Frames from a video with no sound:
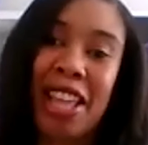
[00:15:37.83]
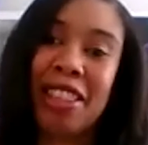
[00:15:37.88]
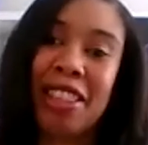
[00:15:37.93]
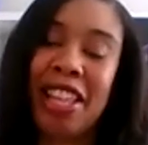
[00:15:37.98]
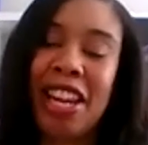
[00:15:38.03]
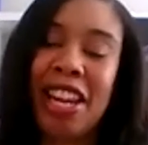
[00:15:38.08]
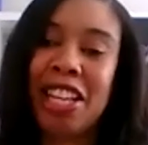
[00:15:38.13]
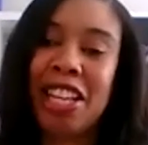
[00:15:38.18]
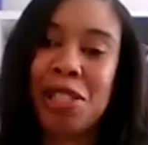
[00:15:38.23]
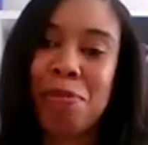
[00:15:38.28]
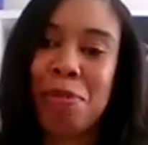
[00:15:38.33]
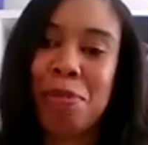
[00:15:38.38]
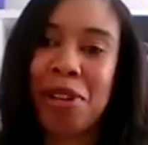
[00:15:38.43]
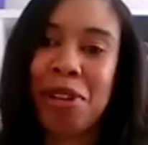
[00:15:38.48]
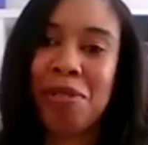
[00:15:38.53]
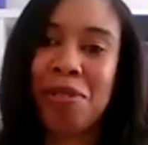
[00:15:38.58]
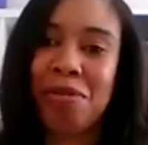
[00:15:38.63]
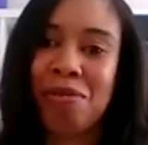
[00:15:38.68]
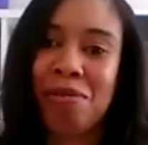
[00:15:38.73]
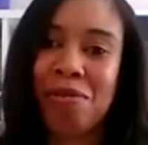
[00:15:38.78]
that has
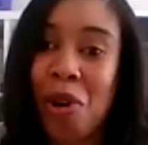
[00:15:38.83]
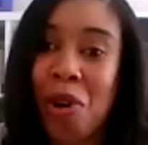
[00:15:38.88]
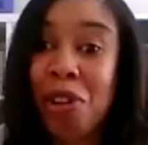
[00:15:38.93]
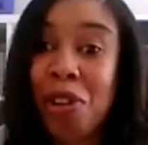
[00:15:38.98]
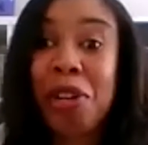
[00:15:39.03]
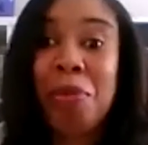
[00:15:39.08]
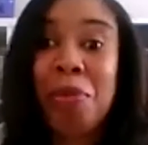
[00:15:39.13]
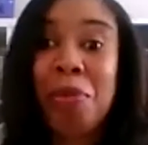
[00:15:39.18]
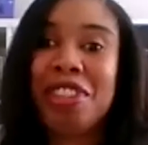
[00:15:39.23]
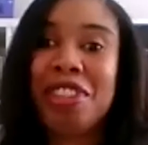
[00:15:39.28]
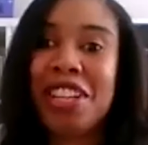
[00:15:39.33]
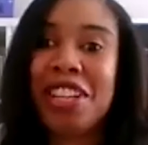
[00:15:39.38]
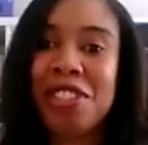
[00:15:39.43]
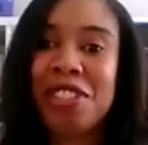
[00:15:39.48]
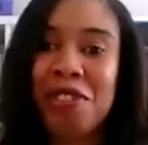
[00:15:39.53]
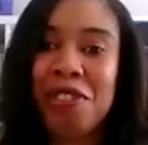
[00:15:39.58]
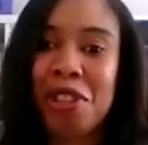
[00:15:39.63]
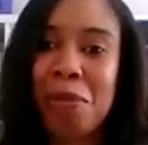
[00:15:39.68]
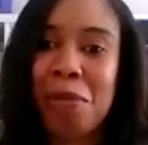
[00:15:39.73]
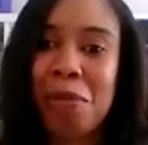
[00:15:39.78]
been rolling with us
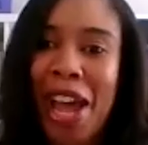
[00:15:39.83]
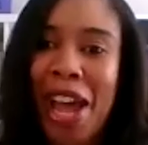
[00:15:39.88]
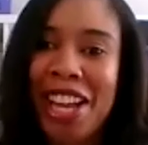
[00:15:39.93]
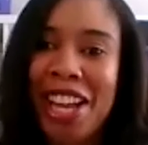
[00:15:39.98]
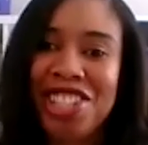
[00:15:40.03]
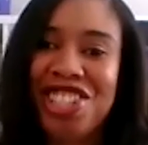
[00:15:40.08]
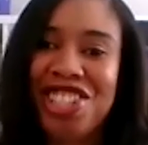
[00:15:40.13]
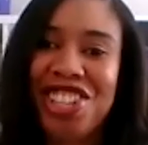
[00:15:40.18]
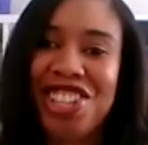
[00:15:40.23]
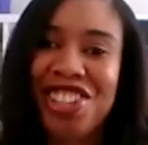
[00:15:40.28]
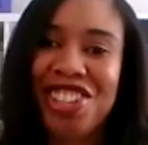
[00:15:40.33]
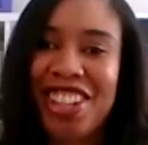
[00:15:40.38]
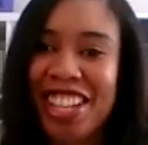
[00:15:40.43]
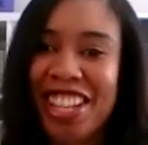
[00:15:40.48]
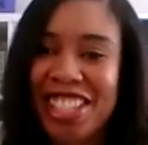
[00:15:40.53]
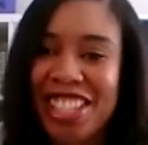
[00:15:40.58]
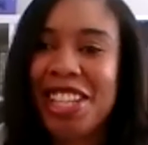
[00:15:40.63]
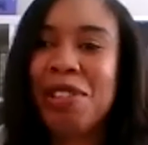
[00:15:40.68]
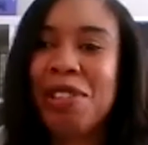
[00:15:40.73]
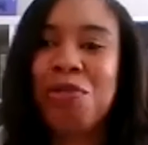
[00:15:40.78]
for the past year.
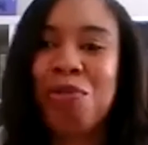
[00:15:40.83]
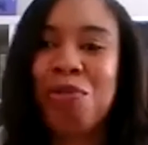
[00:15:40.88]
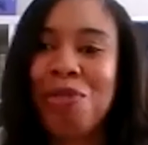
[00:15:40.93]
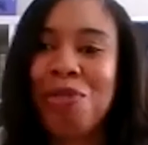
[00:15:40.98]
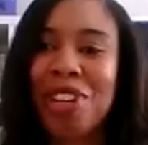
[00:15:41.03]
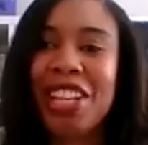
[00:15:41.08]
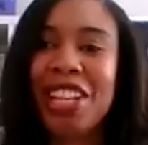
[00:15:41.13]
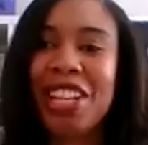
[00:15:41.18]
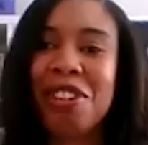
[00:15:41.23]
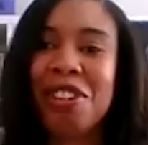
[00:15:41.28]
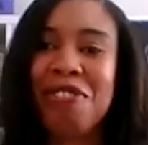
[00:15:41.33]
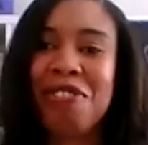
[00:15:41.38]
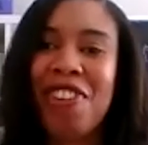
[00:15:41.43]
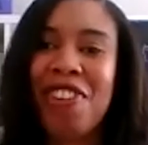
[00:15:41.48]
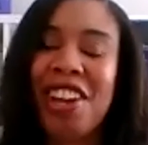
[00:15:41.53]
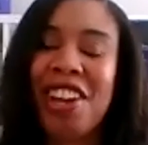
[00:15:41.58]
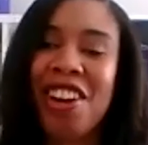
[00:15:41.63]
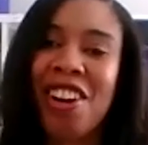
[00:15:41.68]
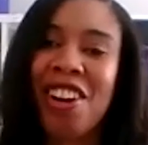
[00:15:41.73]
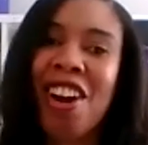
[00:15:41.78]
That seems really
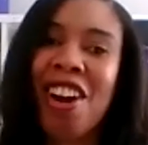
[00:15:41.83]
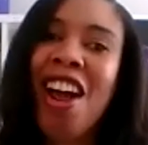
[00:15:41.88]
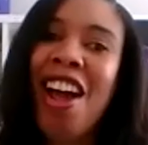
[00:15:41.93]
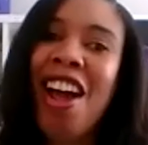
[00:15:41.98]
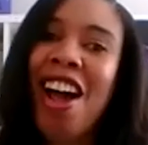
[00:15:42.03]
unfair.